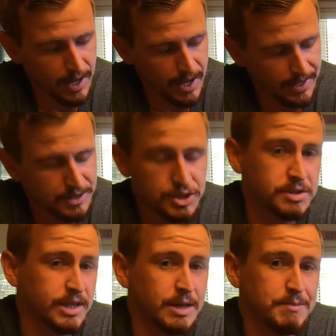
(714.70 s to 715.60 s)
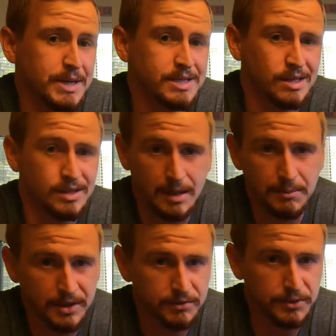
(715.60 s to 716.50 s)
And I just think it makes it a lot
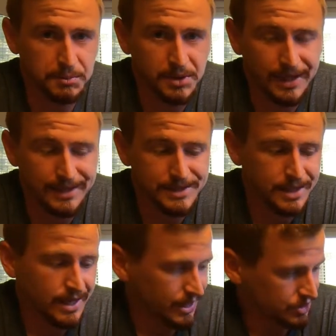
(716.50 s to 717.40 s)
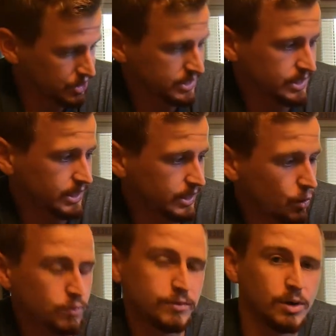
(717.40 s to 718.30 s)
better for your plants and just the
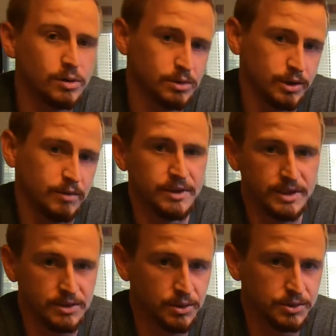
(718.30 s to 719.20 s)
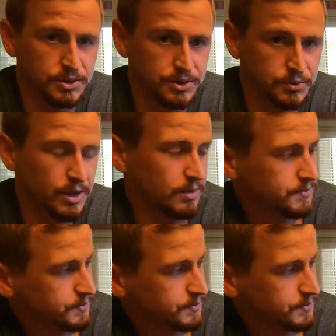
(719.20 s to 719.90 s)
overall look of the enclosure as well.